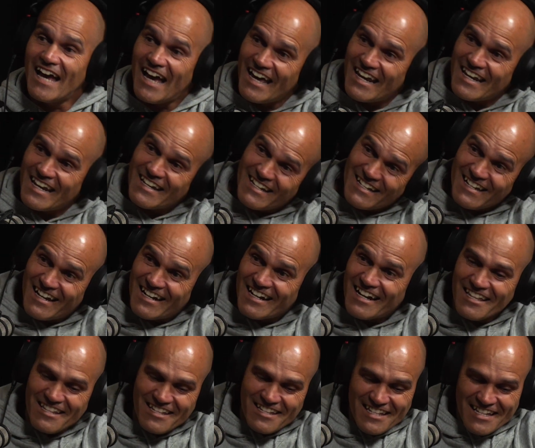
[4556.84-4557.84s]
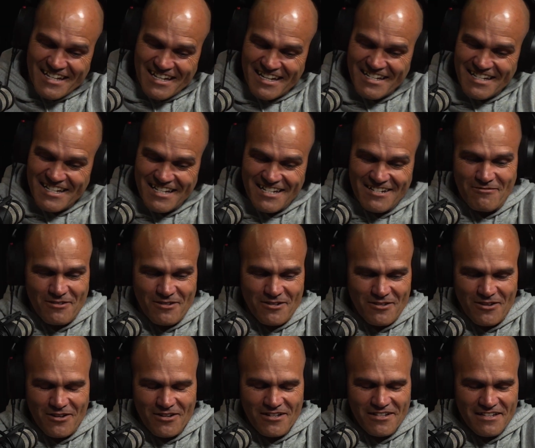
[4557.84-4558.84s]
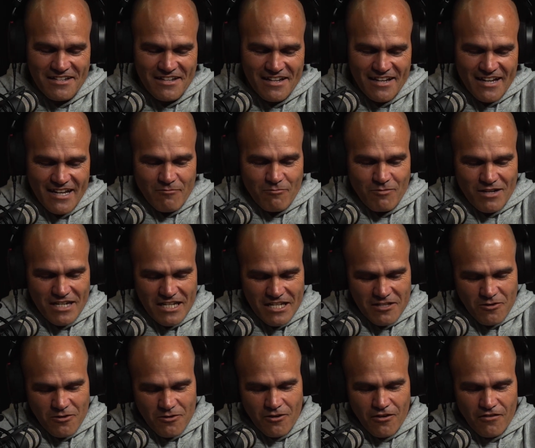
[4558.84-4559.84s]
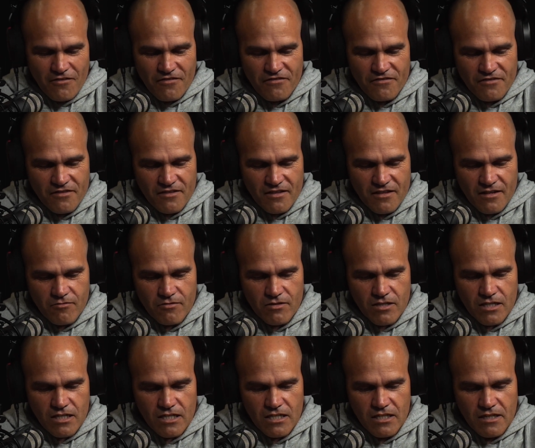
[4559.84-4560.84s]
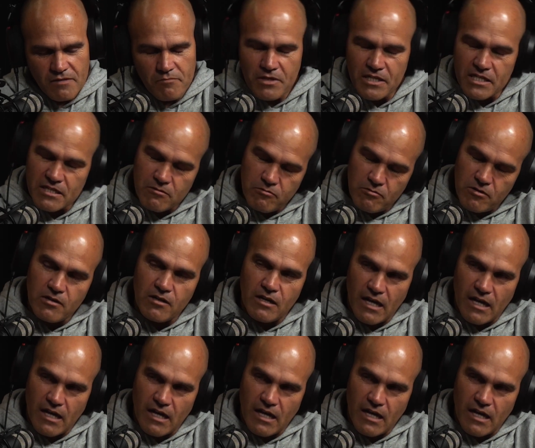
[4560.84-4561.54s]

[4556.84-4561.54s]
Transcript: And another thing he didn't realise, when he took off, it was the Olympics were